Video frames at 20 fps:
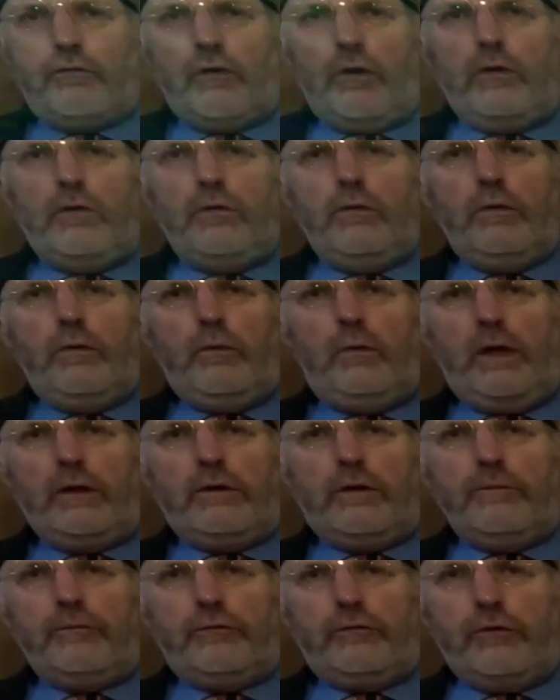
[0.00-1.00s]
So,
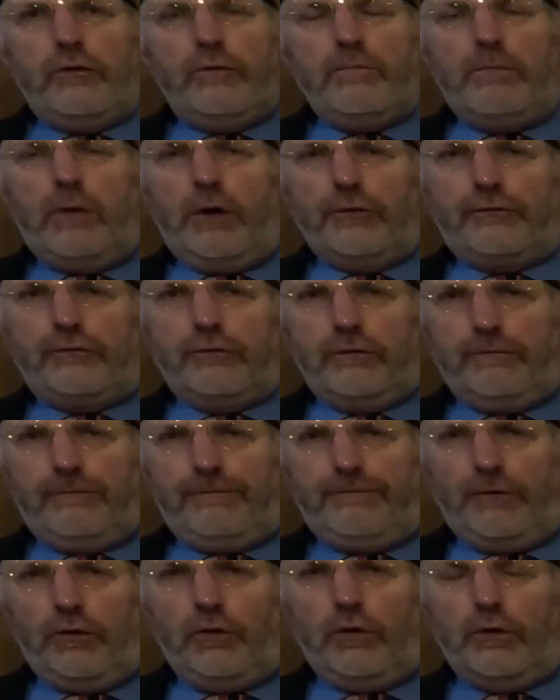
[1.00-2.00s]
welcome to Module
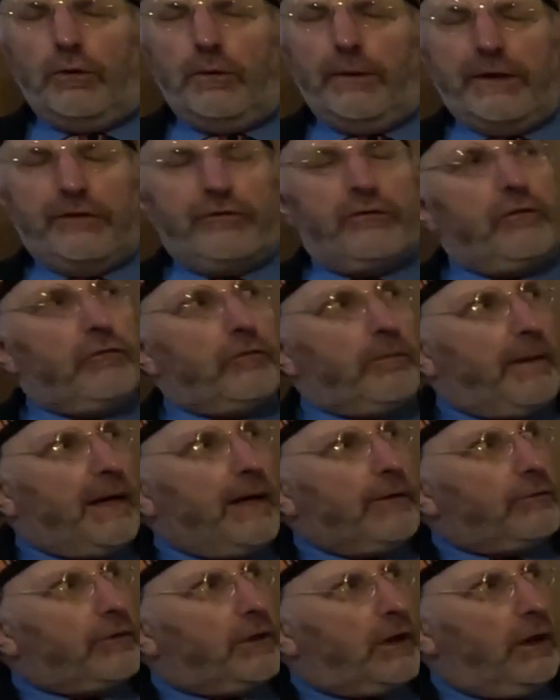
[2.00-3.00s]
4, which is
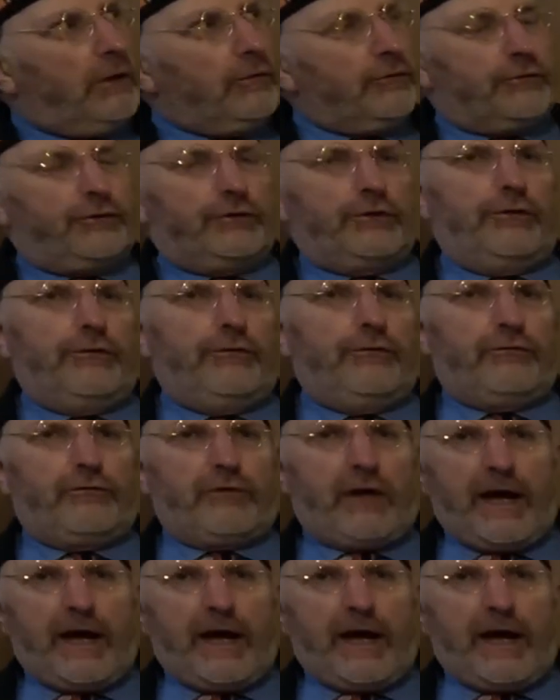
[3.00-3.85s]
about cultures